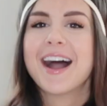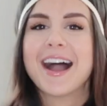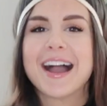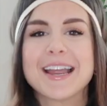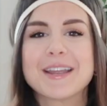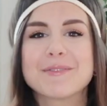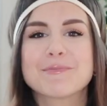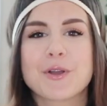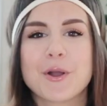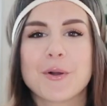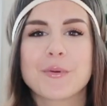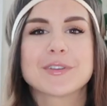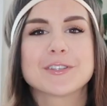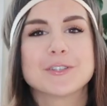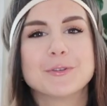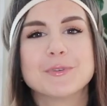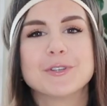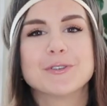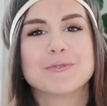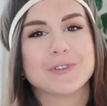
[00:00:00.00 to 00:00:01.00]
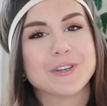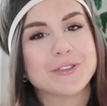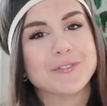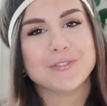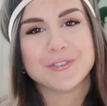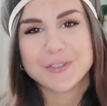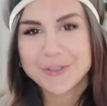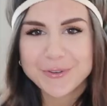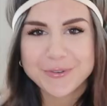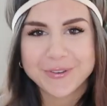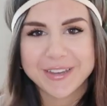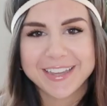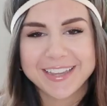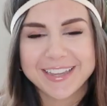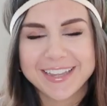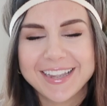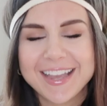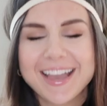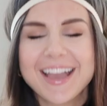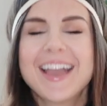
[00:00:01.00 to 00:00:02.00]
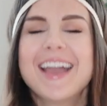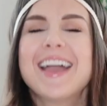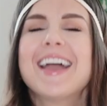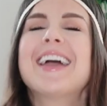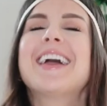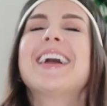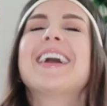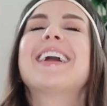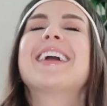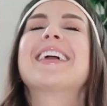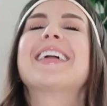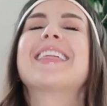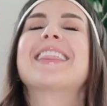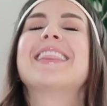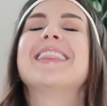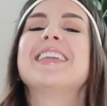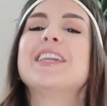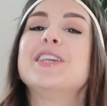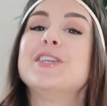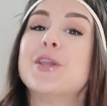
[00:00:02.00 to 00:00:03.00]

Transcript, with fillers: I am going to be reviewing the